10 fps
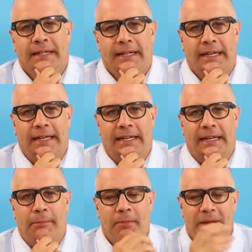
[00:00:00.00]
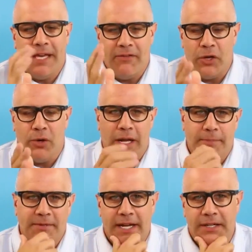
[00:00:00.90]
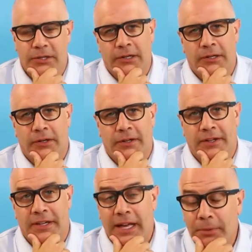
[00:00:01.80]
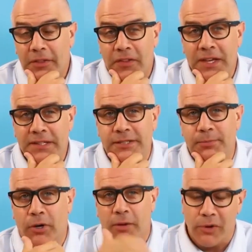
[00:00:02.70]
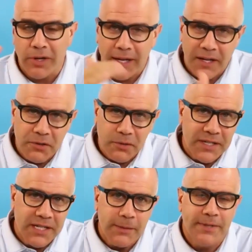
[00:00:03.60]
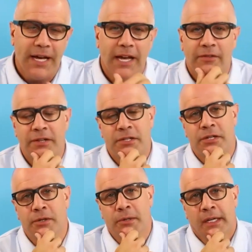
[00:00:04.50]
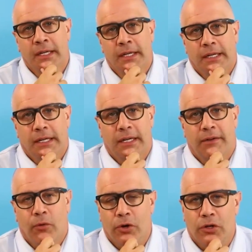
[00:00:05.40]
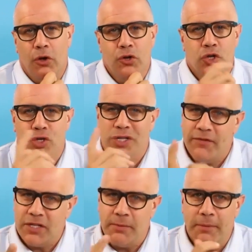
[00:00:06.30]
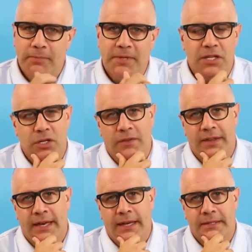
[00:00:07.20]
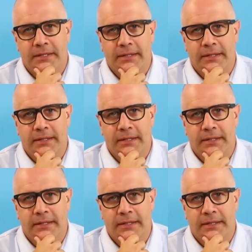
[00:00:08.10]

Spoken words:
And I'm going to be giving you an update on a couple of things this morning. We're going to kind of do a deep dive into foreclosures, give you some updates on that